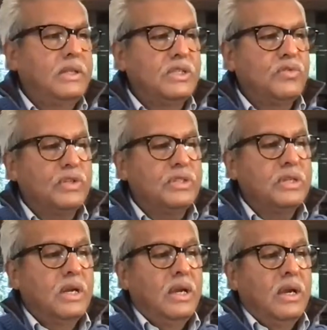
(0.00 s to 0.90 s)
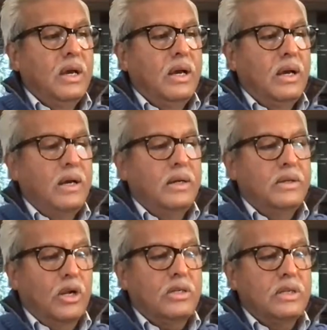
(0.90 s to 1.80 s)
this was
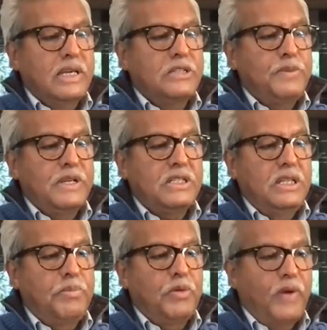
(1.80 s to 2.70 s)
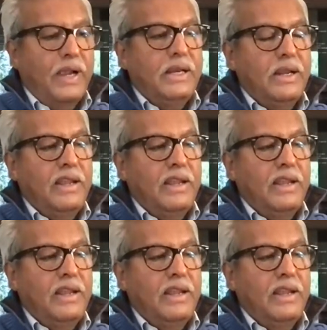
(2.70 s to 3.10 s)
not expressly provided.